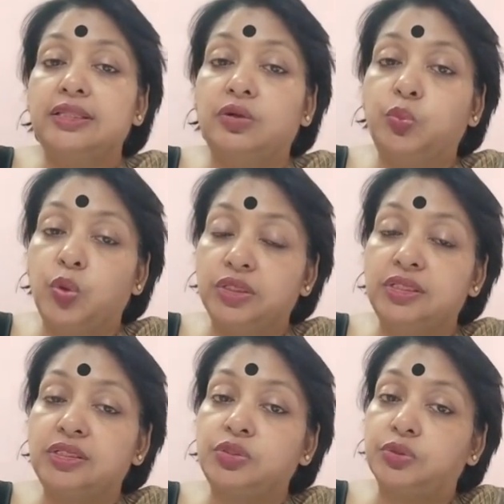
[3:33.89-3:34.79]
the
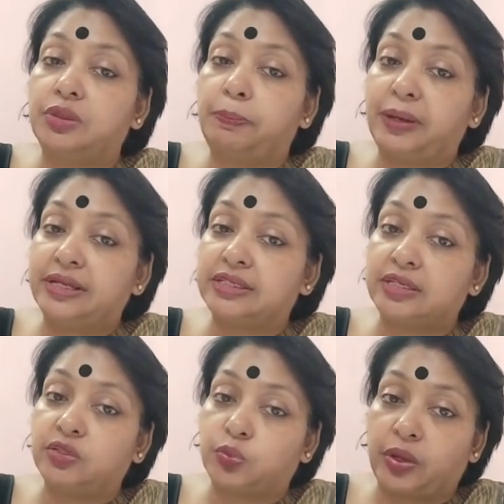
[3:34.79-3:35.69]
woods to the
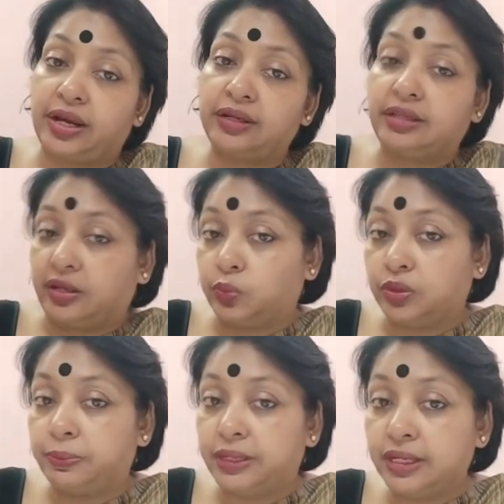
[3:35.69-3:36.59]
places where they
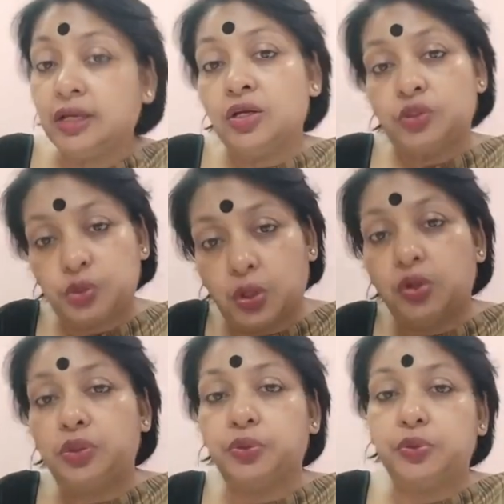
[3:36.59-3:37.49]
were being
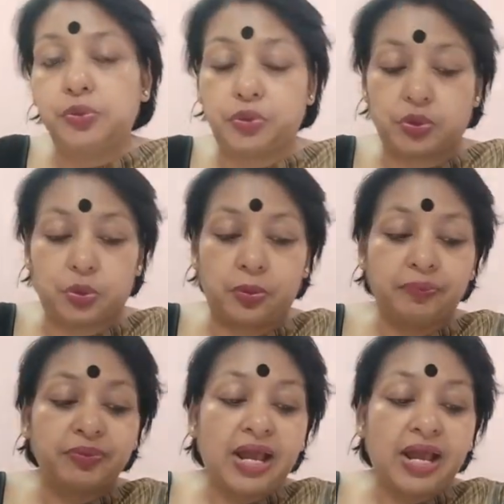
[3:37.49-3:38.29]
told to do so.